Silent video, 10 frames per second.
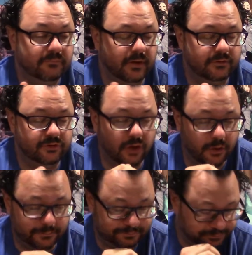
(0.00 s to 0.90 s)

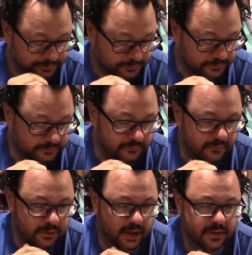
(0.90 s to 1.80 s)
so,
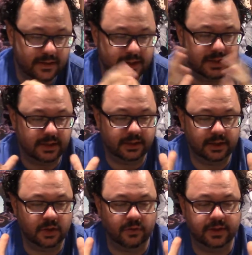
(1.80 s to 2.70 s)
the, you
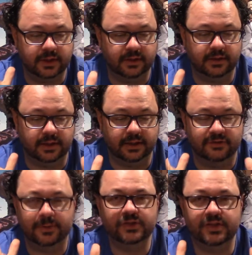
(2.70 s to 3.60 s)
know, the, the,
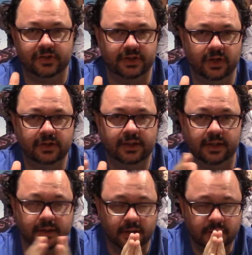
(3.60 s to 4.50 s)
especially as a young kid,